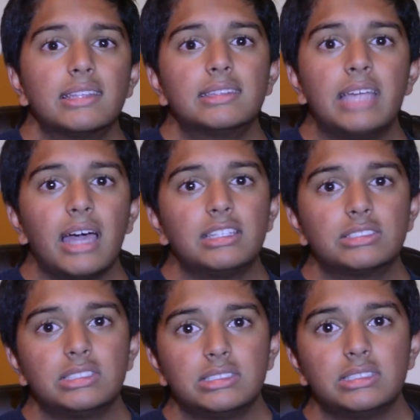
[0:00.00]
that
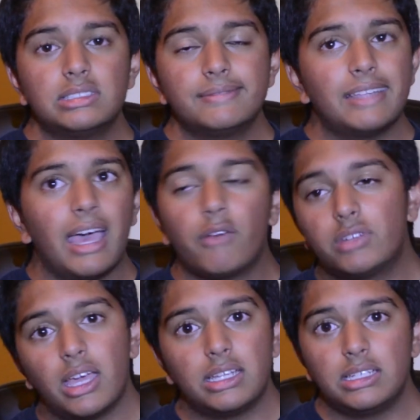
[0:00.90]
doesn't have
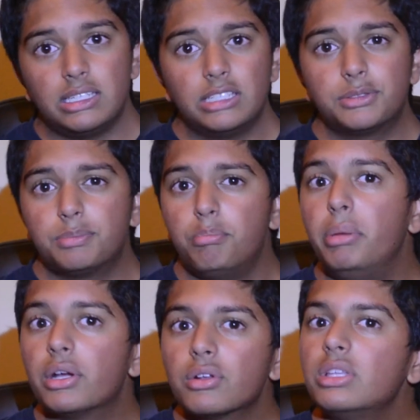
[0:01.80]
1080. It's
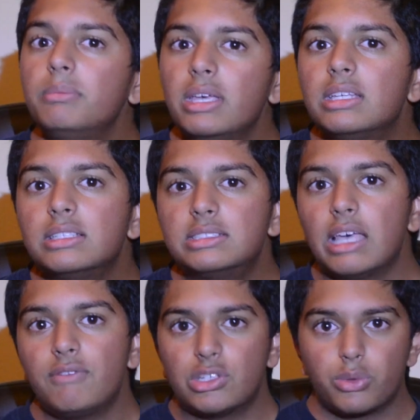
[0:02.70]
barely making
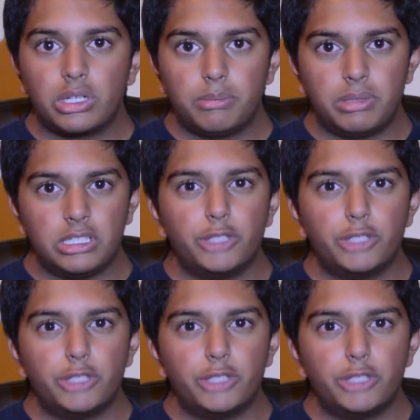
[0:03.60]
720p.